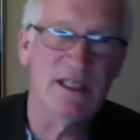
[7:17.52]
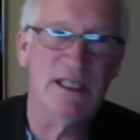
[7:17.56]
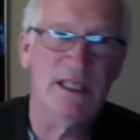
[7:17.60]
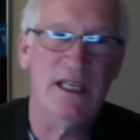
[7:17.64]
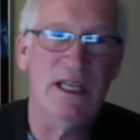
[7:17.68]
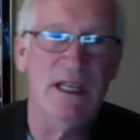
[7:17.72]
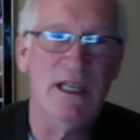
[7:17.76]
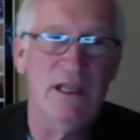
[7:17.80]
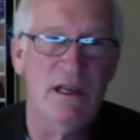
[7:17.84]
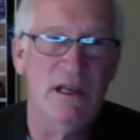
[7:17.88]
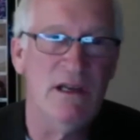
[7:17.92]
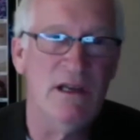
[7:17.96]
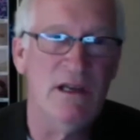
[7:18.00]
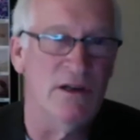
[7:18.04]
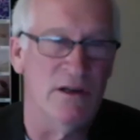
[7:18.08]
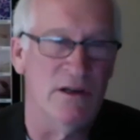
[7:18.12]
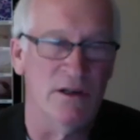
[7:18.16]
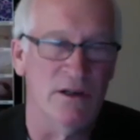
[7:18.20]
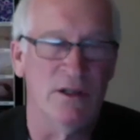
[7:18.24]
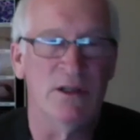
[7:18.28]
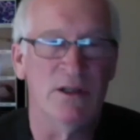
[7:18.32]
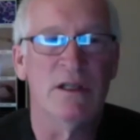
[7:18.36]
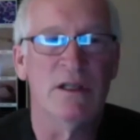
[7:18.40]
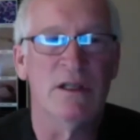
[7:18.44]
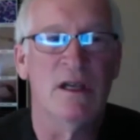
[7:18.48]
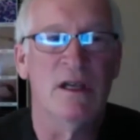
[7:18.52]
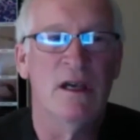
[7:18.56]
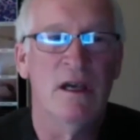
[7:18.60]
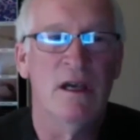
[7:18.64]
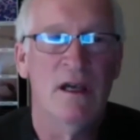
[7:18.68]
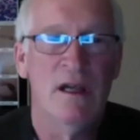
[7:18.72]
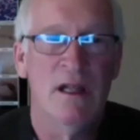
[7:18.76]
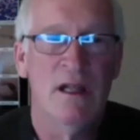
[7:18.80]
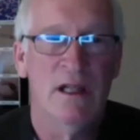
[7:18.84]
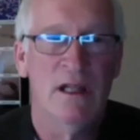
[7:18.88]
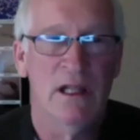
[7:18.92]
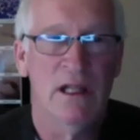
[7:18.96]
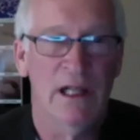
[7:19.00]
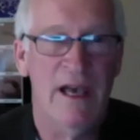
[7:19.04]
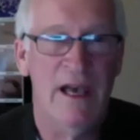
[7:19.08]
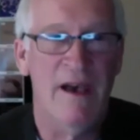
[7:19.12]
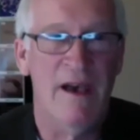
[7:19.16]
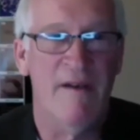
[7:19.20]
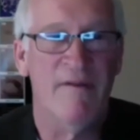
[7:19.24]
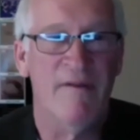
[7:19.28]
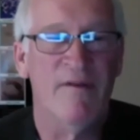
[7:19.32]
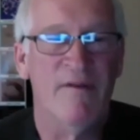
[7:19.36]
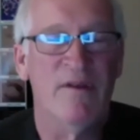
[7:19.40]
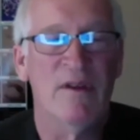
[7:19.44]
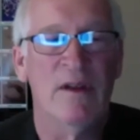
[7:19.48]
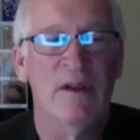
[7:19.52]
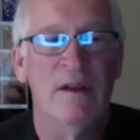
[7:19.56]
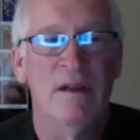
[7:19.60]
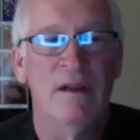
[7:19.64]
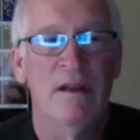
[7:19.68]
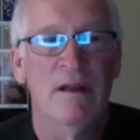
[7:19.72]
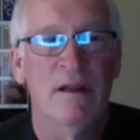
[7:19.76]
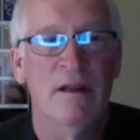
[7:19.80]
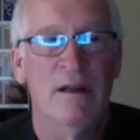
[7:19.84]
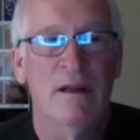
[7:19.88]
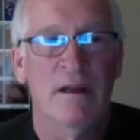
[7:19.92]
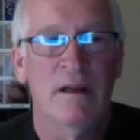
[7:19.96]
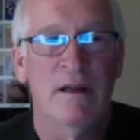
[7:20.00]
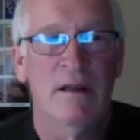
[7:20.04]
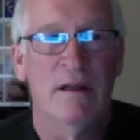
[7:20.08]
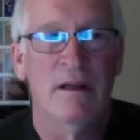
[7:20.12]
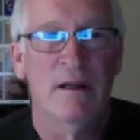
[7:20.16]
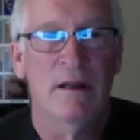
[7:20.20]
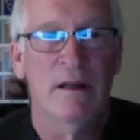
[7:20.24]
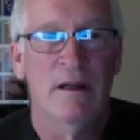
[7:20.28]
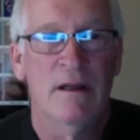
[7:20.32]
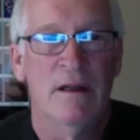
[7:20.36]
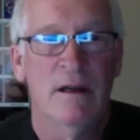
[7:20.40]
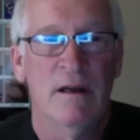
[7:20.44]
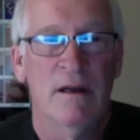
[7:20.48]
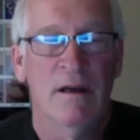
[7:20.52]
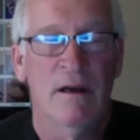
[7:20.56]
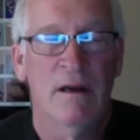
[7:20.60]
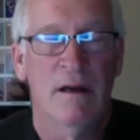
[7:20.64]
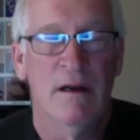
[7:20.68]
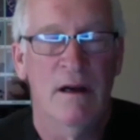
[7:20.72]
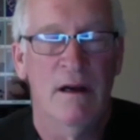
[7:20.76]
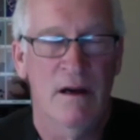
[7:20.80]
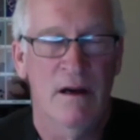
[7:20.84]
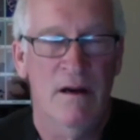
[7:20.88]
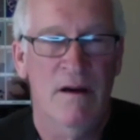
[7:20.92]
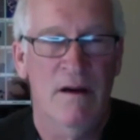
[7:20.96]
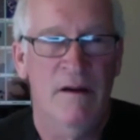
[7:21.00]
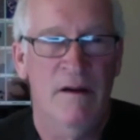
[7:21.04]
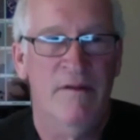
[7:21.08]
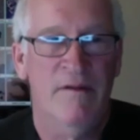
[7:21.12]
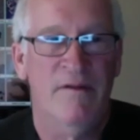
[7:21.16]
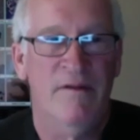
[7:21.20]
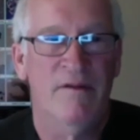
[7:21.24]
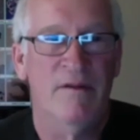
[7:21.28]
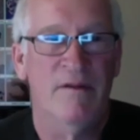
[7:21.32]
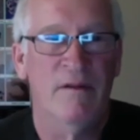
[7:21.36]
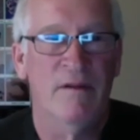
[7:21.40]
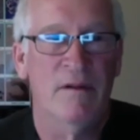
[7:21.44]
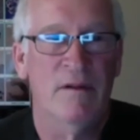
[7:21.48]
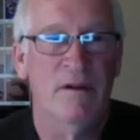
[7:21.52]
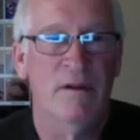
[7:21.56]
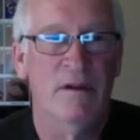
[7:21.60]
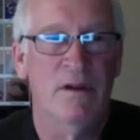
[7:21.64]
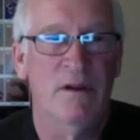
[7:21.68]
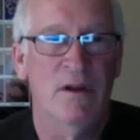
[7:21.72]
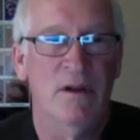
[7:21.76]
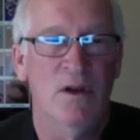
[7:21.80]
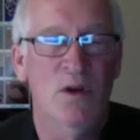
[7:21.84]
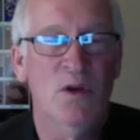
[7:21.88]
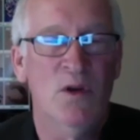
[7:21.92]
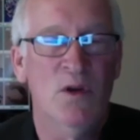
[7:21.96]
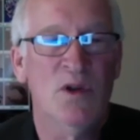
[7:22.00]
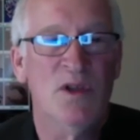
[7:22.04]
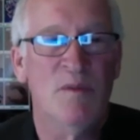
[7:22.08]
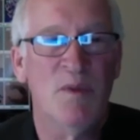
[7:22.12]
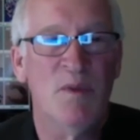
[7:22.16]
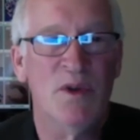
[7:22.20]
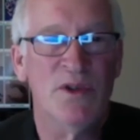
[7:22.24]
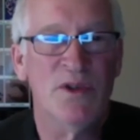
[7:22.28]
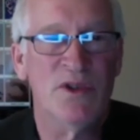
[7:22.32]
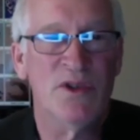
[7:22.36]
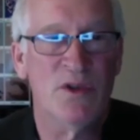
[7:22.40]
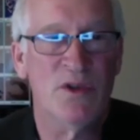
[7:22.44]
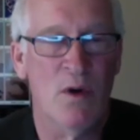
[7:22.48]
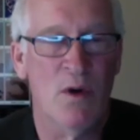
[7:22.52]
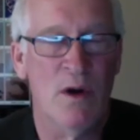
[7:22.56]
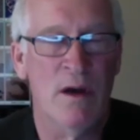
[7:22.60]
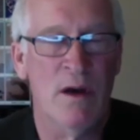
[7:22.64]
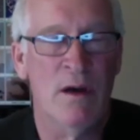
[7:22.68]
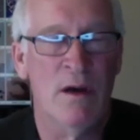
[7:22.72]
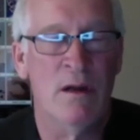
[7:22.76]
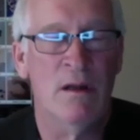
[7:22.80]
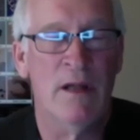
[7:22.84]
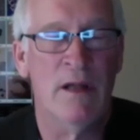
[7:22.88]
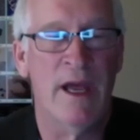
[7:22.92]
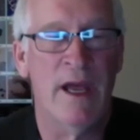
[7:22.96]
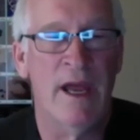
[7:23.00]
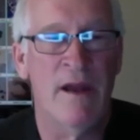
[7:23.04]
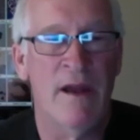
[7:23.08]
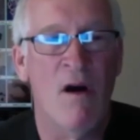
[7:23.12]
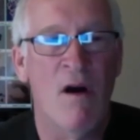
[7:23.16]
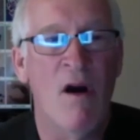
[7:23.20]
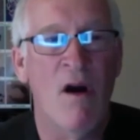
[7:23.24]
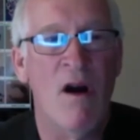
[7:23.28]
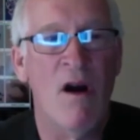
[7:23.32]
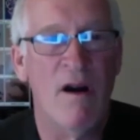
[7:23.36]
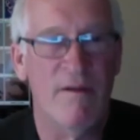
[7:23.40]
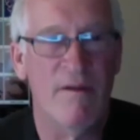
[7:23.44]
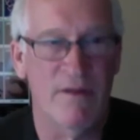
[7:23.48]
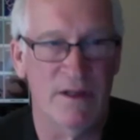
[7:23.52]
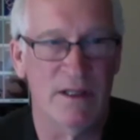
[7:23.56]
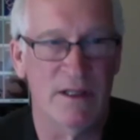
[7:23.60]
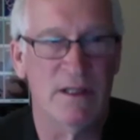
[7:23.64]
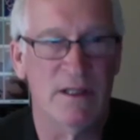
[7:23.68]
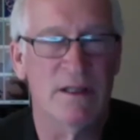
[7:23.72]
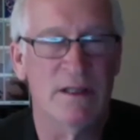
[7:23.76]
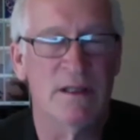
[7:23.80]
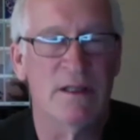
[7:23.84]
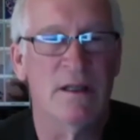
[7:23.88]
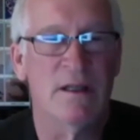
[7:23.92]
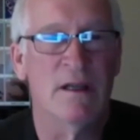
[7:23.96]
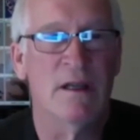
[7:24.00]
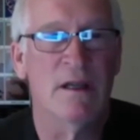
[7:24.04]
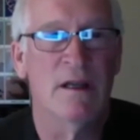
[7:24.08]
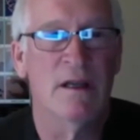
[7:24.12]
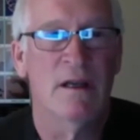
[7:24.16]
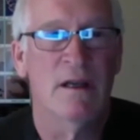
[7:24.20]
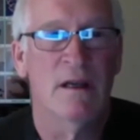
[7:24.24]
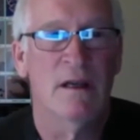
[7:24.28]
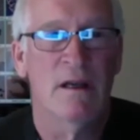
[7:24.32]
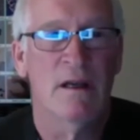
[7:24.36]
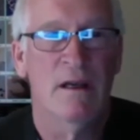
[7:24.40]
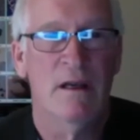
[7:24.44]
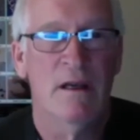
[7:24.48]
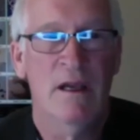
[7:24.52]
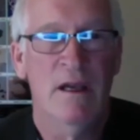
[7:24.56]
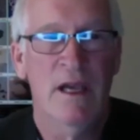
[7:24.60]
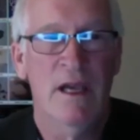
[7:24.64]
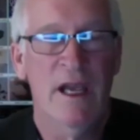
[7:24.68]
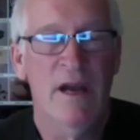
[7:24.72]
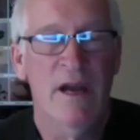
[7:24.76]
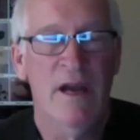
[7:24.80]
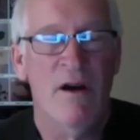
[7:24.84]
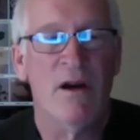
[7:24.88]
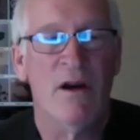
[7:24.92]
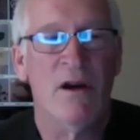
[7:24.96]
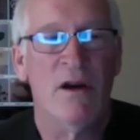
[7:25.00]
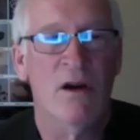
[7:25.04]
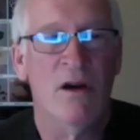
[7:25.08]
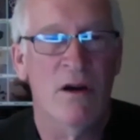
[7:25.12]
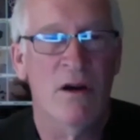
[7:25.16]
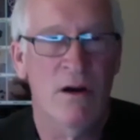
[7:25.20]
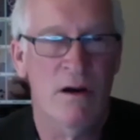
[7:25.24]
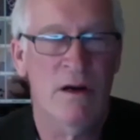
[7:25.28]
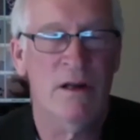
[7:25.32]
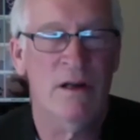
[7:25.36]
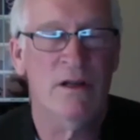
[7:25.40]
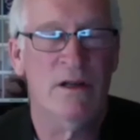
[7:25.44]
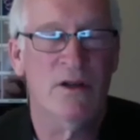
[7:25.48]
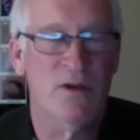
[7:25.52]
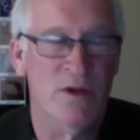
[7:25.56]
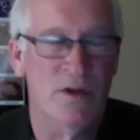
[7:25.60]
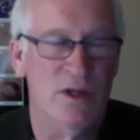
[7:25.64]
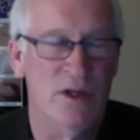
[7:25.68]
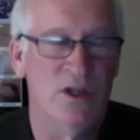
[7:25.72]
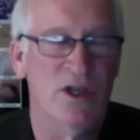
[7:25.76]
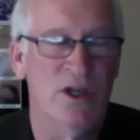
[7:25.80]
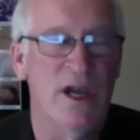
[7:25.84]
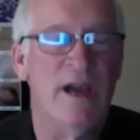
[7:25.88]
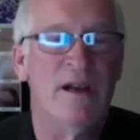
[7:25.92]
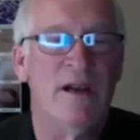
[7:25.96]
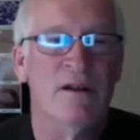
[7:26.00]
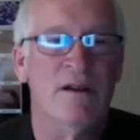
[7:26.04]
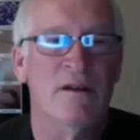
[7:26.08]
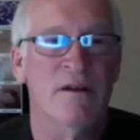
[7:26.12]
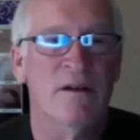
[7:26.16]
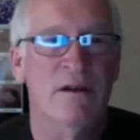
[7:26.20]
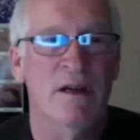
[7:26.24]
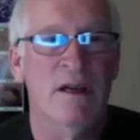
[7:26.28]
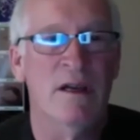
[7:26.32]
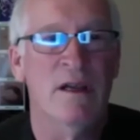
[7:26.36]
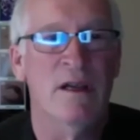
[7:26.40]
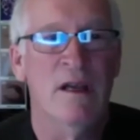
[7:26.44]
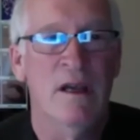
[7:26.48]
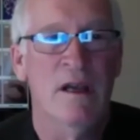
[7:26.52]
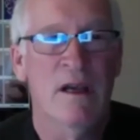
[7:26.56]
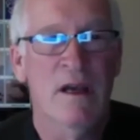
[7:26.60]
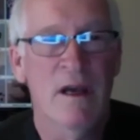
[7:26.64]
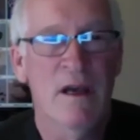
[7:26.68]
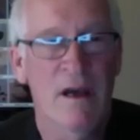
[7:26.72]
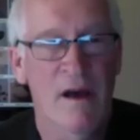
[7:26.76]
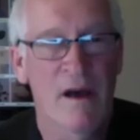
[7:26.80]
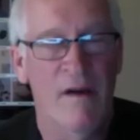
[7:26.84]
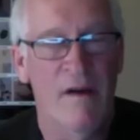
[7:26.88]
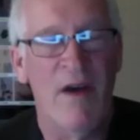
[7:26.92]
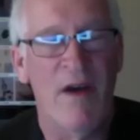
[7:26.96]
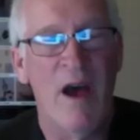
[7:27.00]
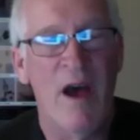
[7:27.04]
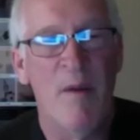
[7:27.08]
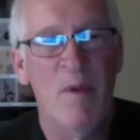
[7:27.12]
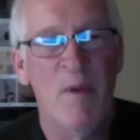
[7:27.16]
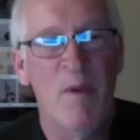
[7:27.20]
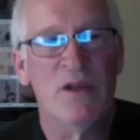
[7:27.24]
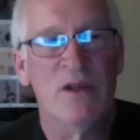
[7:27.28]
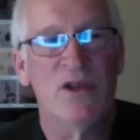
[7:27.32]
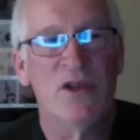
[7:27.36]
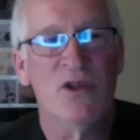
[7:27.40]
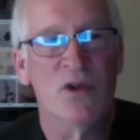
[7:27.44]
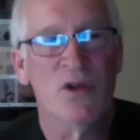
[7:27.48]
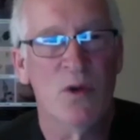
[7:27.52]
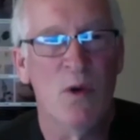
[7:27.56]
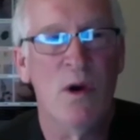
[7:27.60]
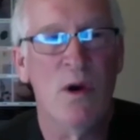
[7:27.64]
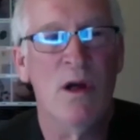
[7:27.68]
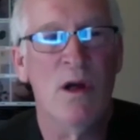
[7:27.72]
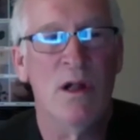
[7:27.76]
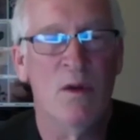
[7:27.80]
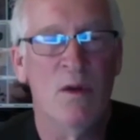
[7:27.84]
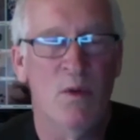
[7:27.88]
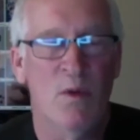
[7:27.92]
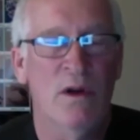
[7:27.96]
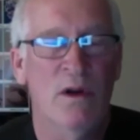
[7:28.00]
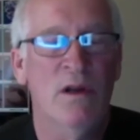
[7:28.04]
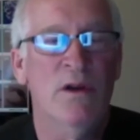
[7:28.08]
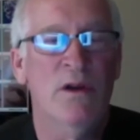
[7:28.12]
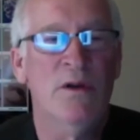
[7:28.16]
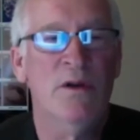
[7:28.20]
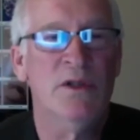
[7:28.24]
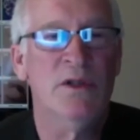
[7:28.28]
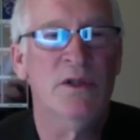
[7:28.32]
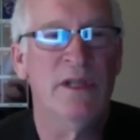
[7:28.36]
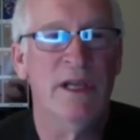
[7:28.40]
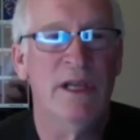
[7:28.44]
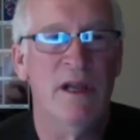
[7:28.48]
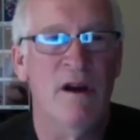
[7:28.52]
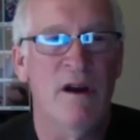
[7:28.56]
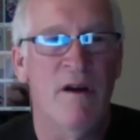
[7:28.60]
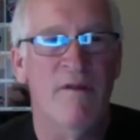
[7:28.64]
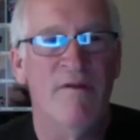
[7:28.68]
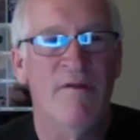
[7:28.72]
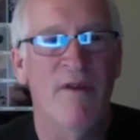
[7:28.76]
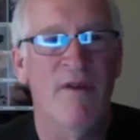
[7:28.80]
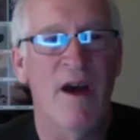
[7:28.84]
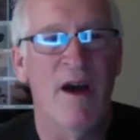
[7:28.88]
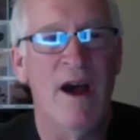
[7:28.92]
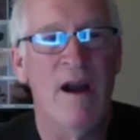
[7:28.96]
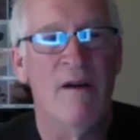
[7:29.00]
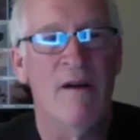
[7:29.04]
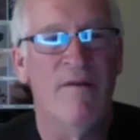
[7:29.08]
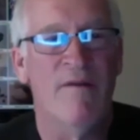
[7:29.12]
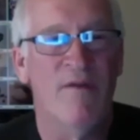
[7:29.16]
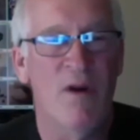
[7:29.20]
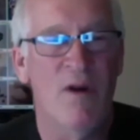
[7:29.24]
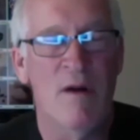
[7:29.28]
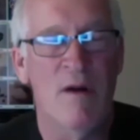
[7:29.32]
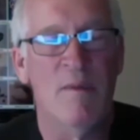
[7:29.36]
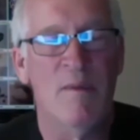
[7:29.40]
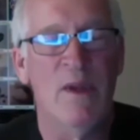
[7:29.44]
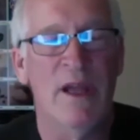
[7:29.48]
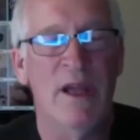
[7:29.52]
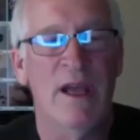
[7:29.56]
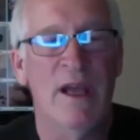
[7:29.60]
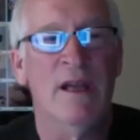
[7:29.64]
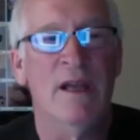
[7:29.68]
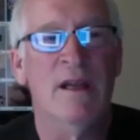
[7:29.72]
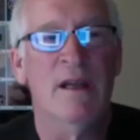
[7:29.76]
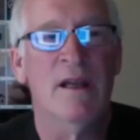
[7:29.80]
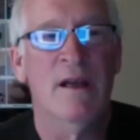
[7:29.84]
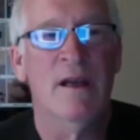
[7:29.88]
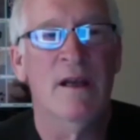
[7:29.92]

years left of usable soil and harvests in our current trajectory of how much soil we're losing in our farmland